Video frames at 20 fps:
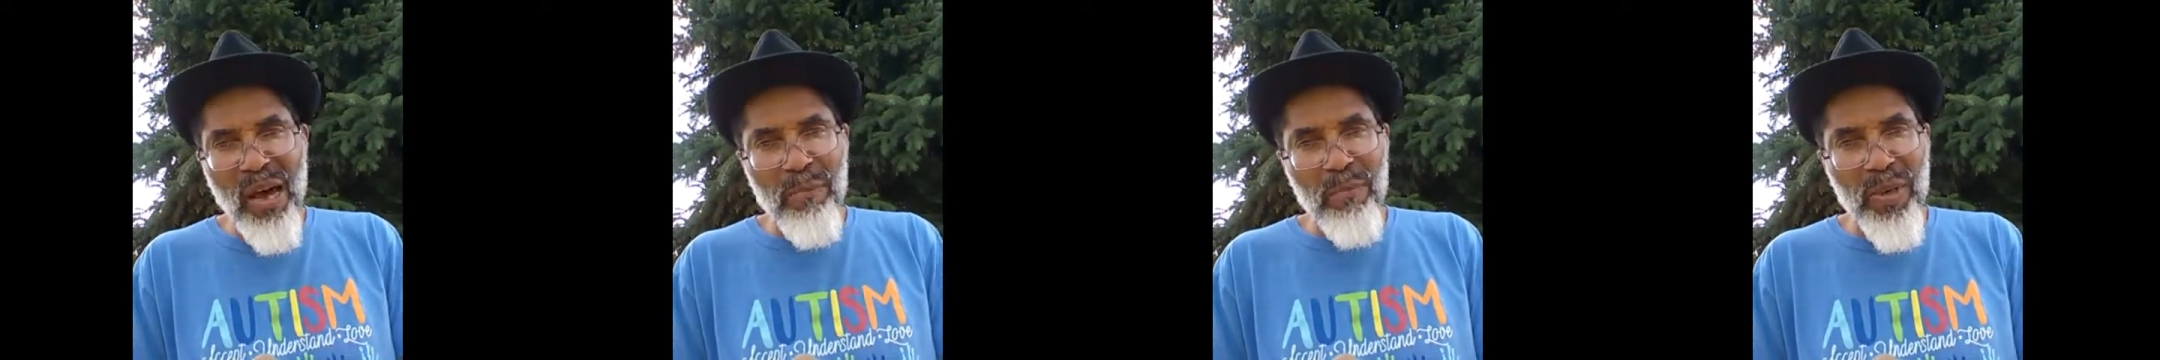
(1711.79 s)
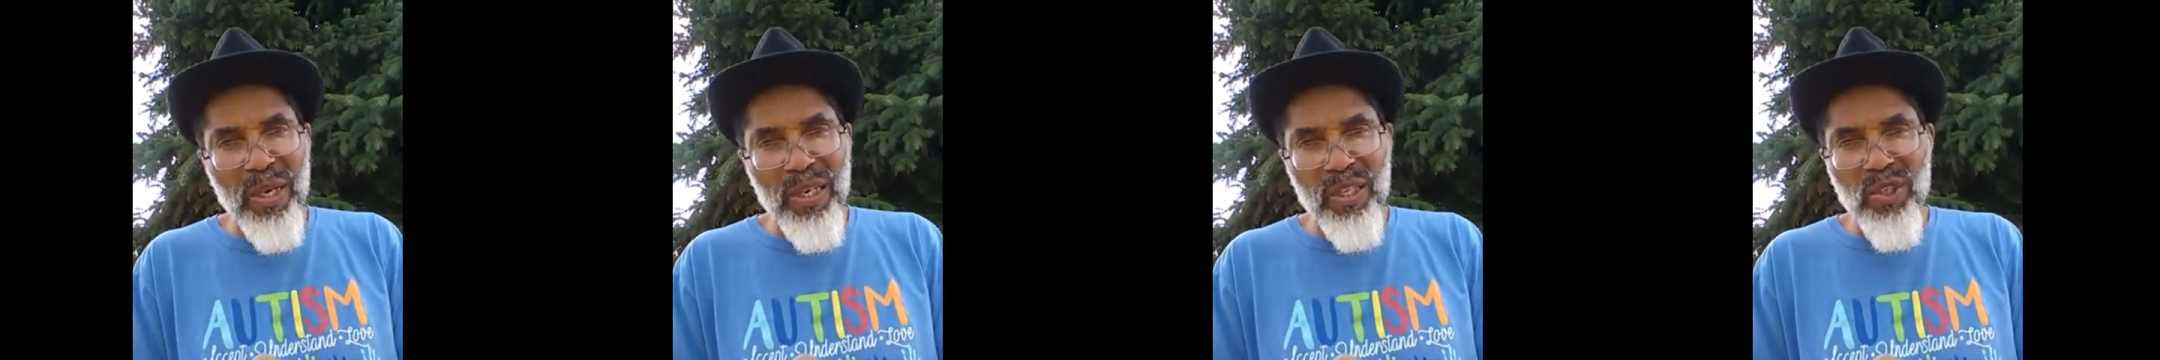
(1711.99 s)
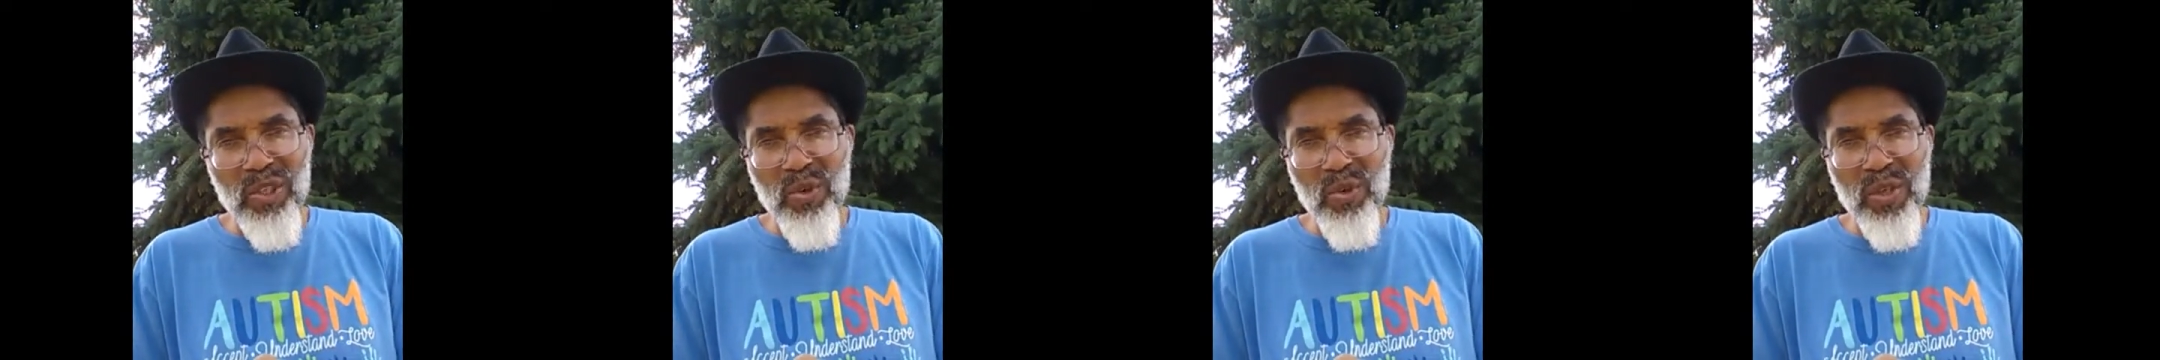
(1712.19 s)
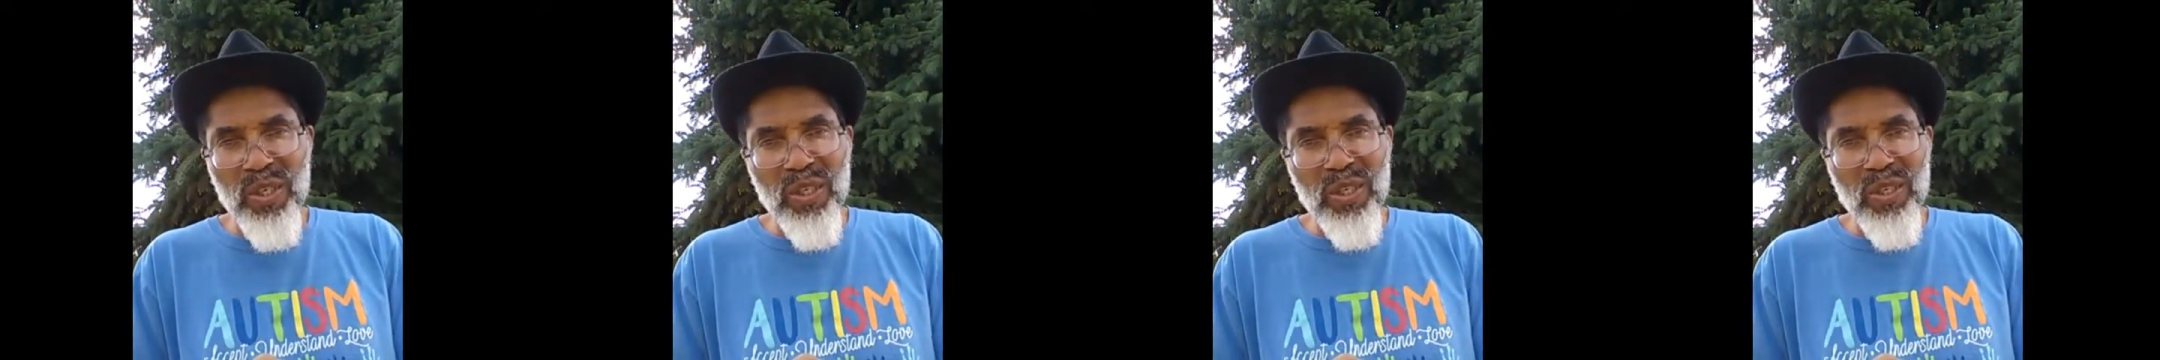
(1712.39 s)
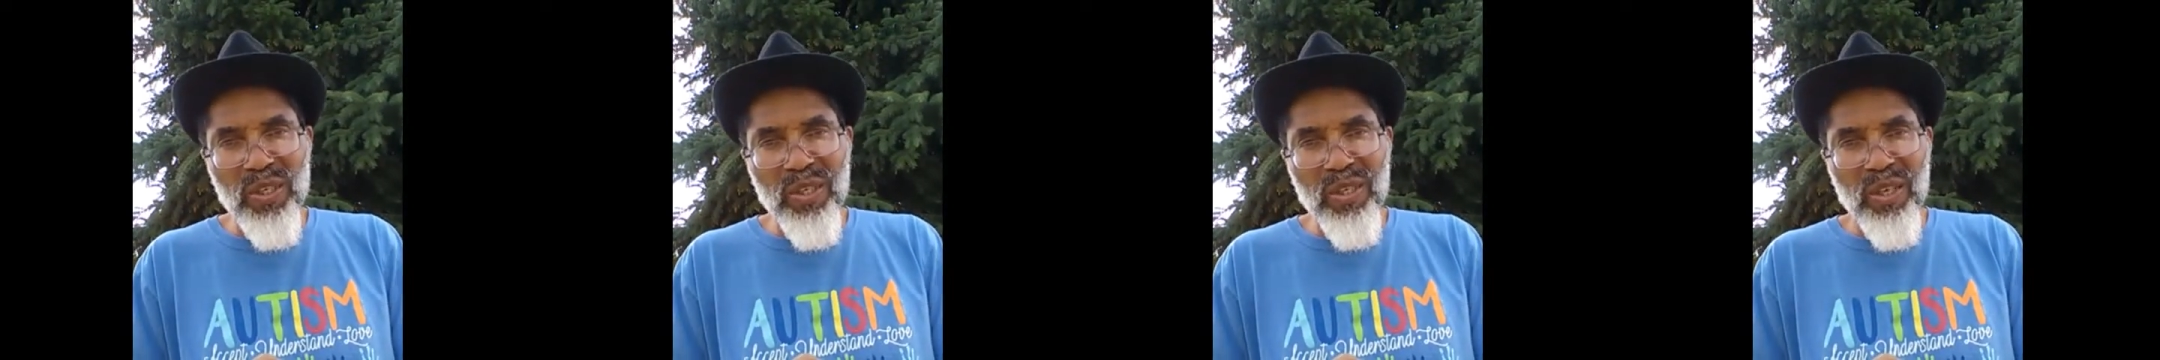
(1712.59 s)

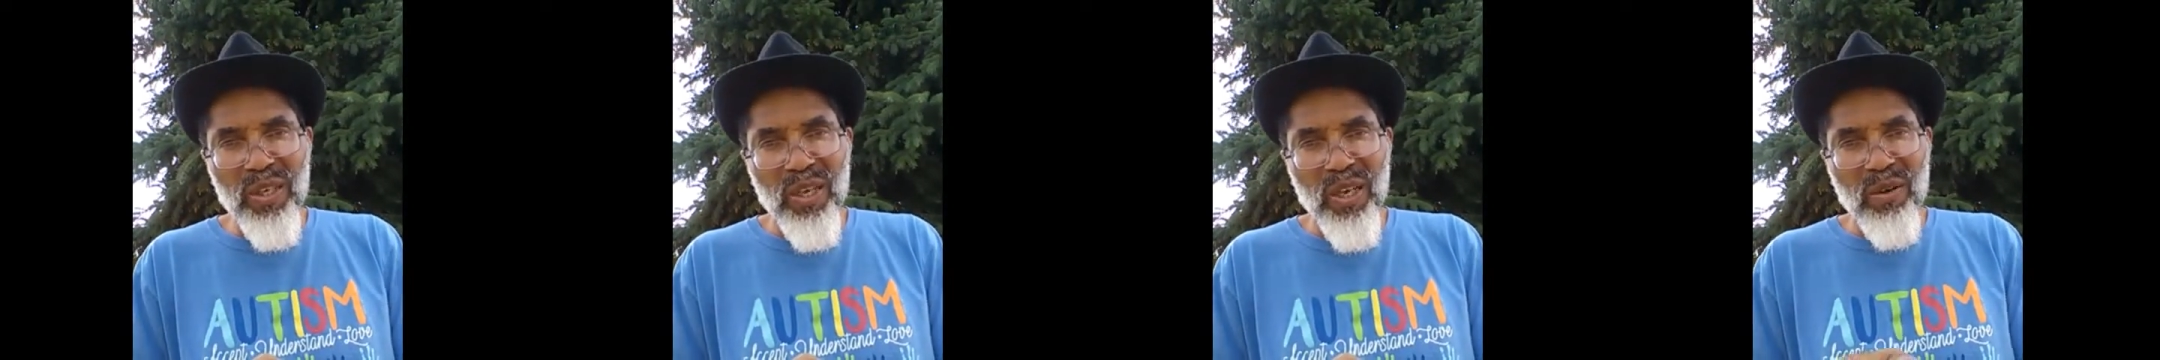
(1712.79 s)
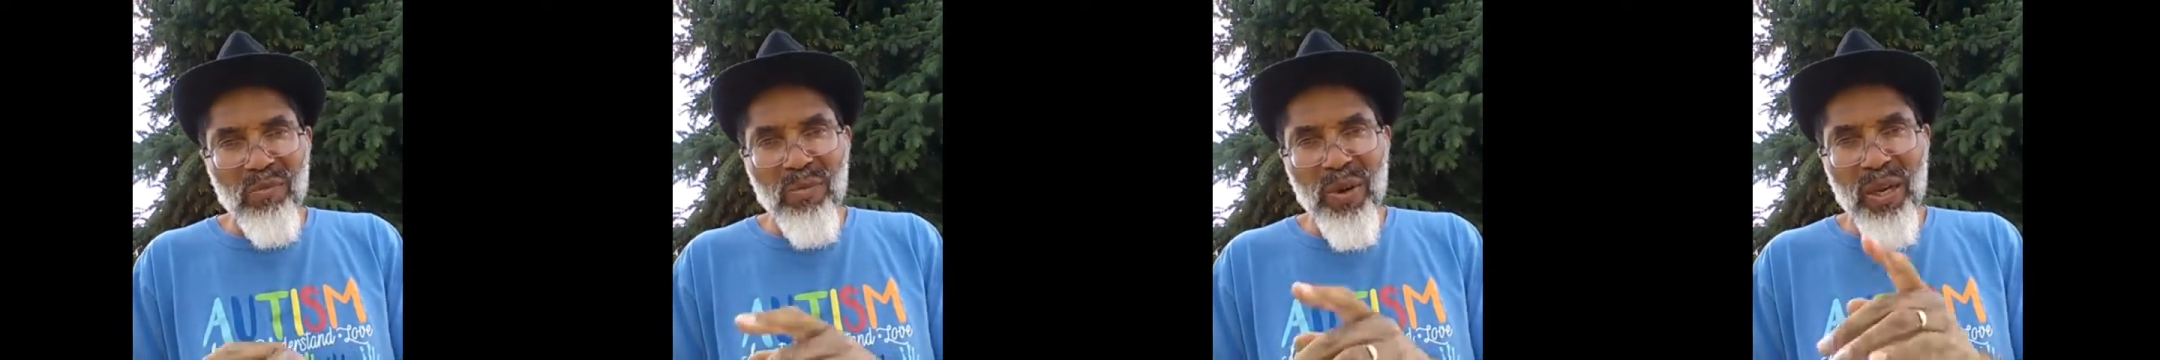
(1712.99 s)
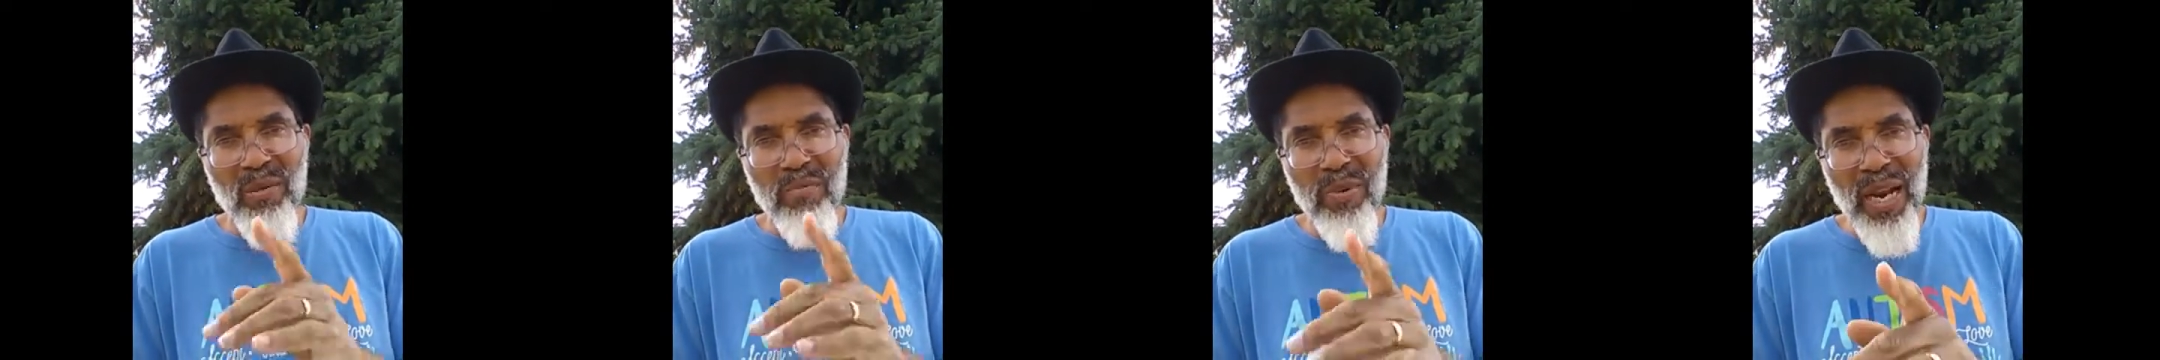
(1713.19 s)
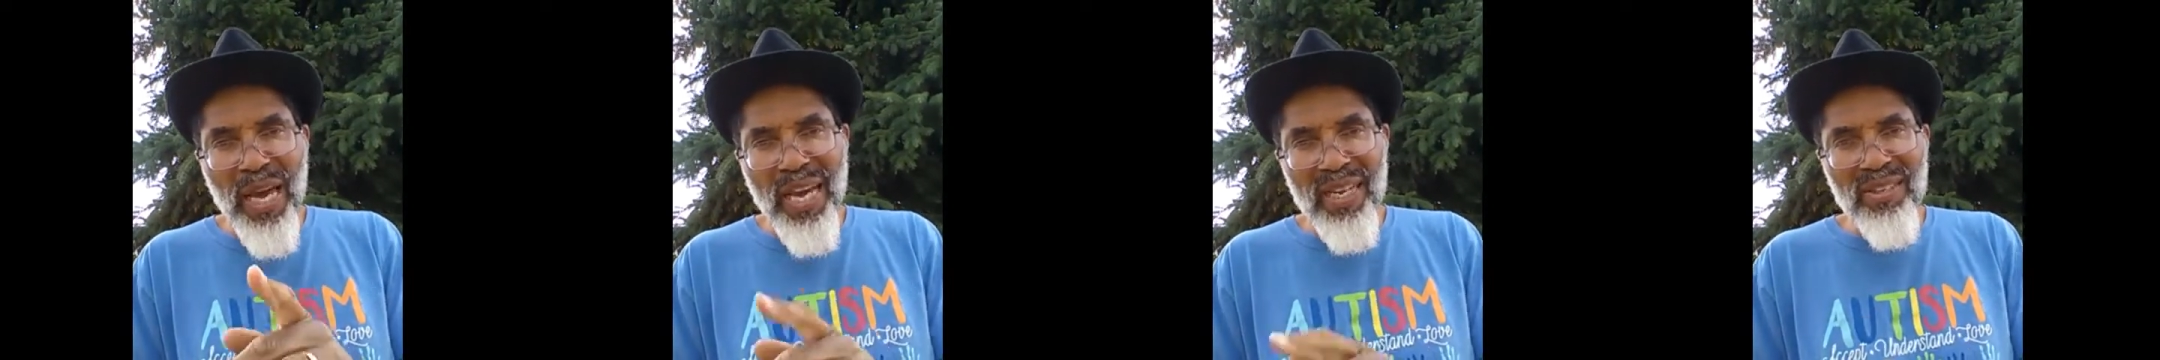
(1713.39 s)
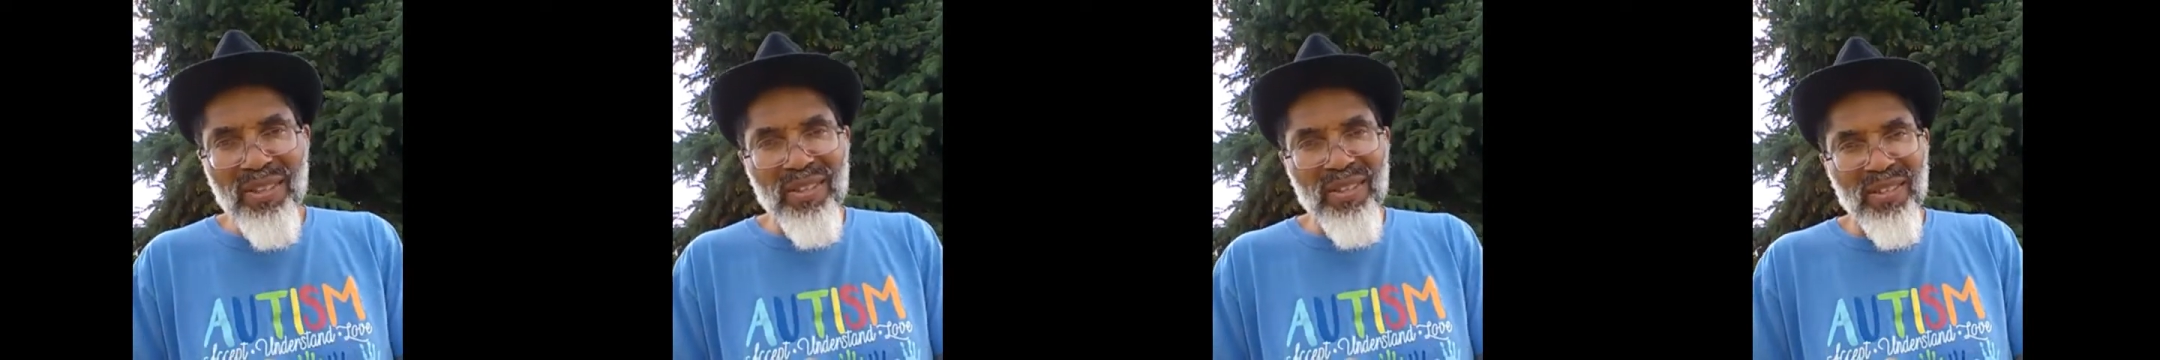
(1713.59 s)
Ministries. Be
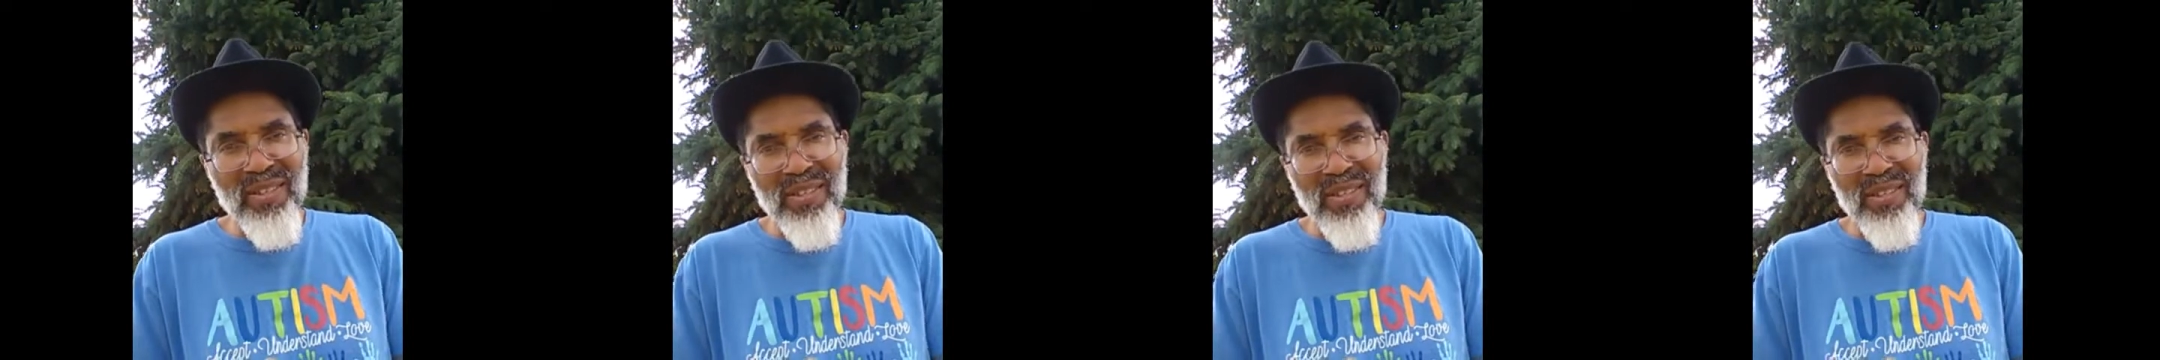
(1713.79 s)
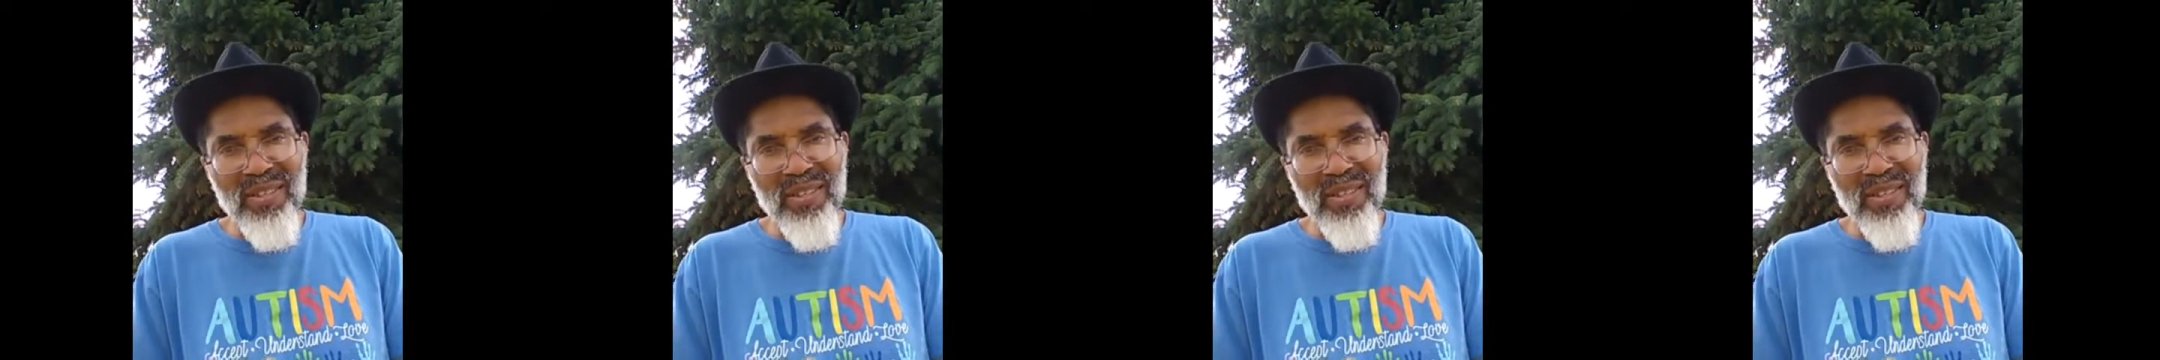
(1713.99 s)
blessed.